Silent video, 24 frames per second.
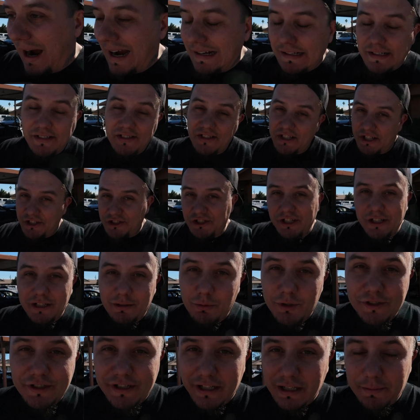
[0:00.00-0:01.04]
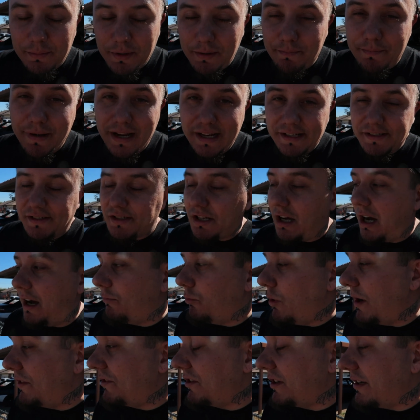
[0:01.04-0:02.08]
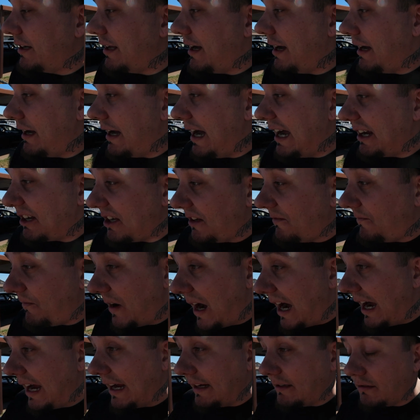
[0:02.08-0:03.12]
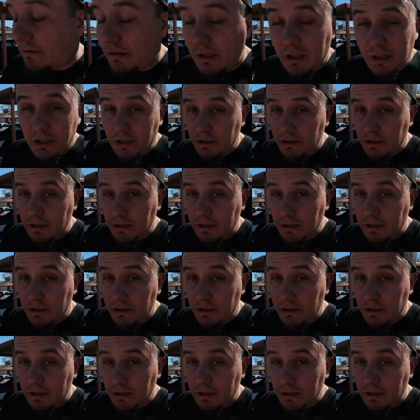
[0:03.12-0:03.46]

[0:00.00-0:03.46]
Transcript: My decision was gonna be based off whether or not I can find